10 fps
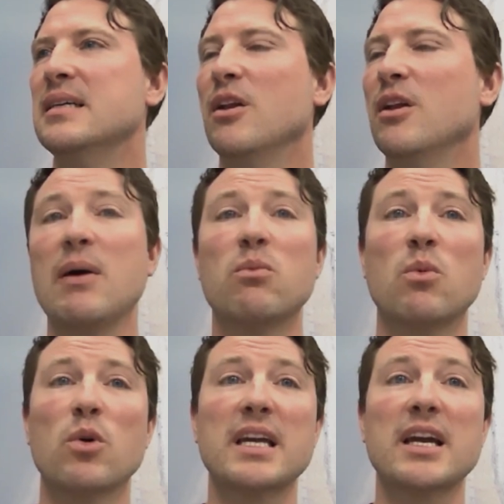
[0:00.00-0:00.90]
you know,
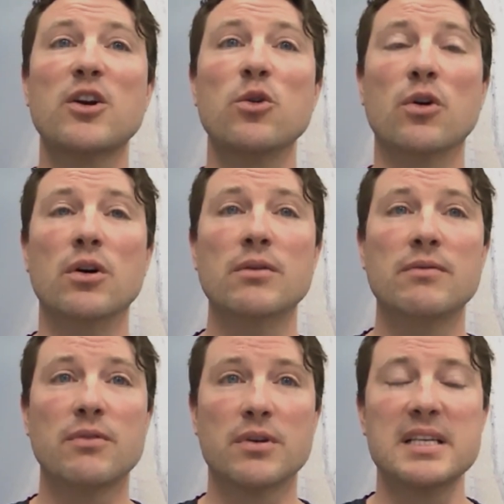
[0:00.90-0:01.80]
working at Google,
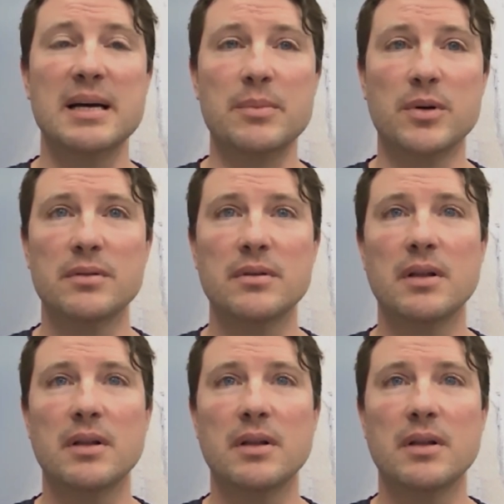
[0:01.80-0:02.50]
for example,